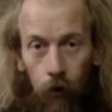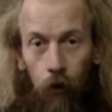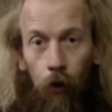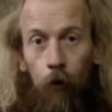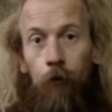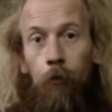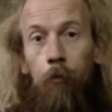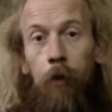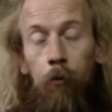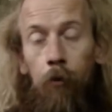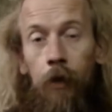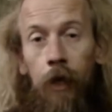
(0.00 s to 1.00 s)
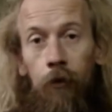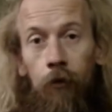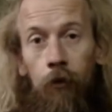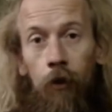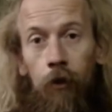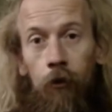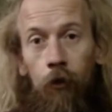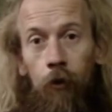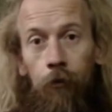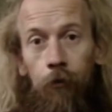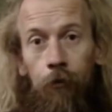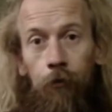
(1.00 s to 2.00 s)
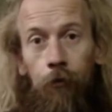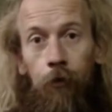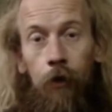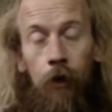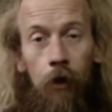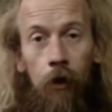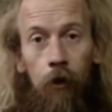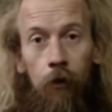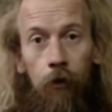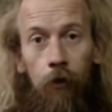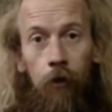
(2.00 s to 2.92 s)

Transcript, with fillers: loads of people get sucked off the earth.